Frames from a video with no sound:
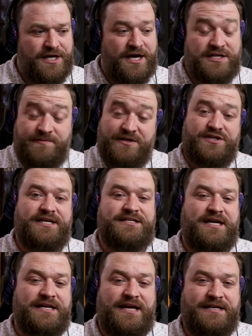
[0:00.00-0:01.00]
especially in,
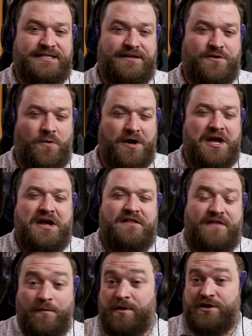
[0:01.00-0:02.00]
in, in, deathcore,
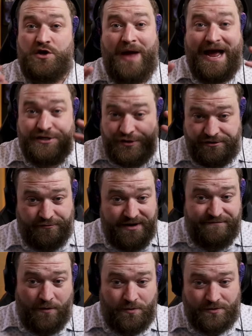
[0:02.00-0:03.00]
there were you had your
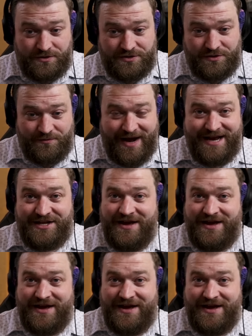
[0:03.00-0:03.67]
three vocals, right?